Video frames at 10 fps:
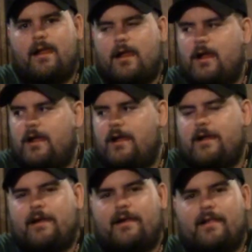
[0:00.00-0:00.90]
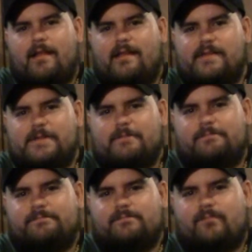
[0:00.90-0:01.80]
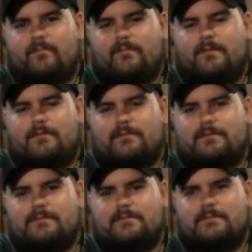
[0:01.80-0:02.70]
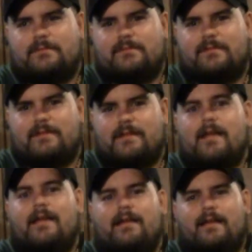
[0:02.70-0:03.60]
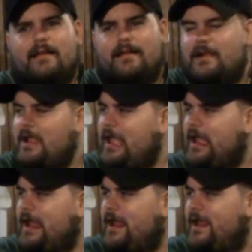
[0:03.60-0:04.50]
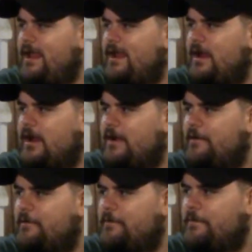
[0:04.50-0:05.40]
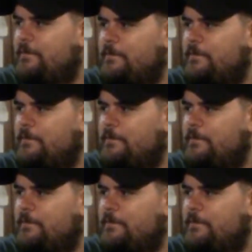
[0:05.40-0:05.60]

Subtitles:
The person shown says nothing.